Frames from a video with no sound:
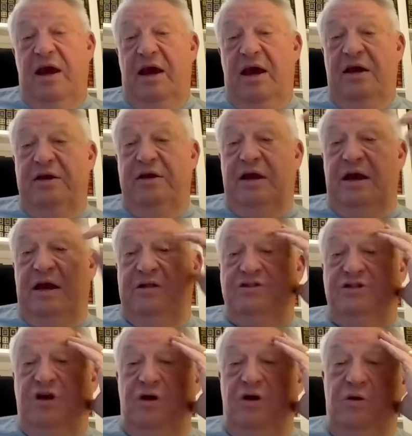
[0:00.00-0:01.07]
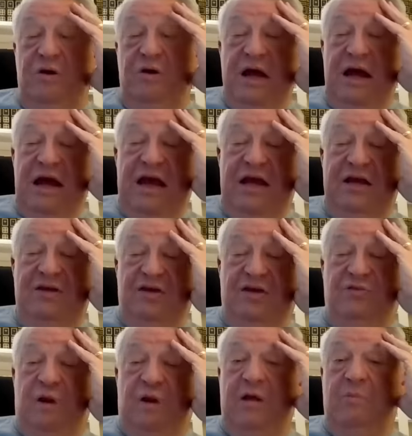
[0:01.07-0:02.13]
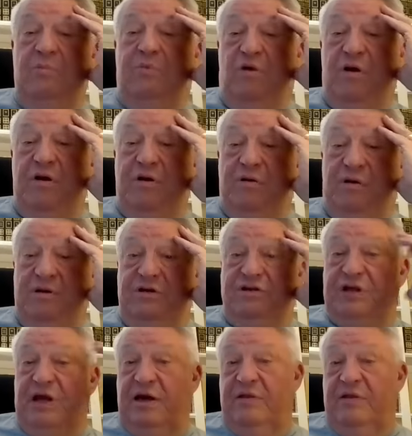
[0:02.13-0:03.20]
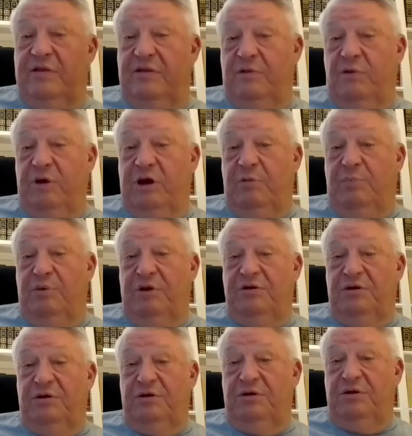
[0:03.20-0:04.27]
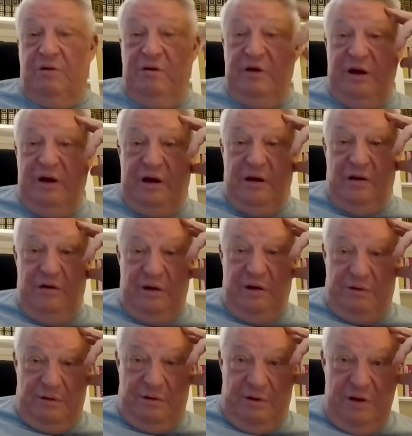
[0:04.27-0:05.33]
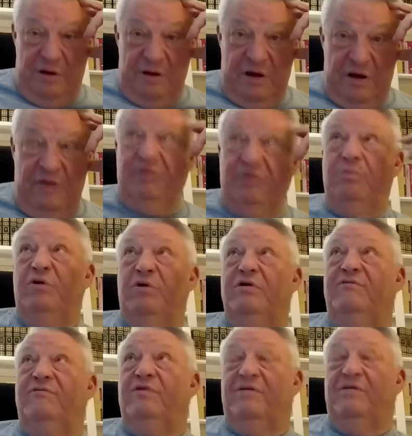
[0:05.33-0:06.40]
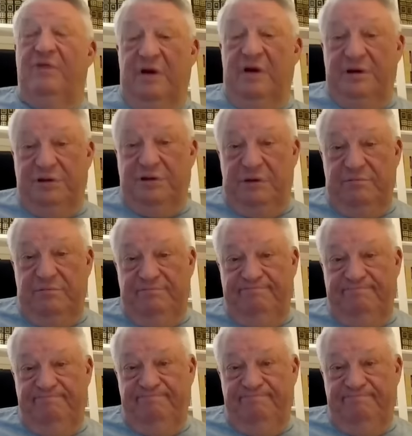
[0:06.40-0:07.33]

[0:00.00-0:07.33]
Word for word: And so it's really important to understand the recapitulatory character of the book of Revelation.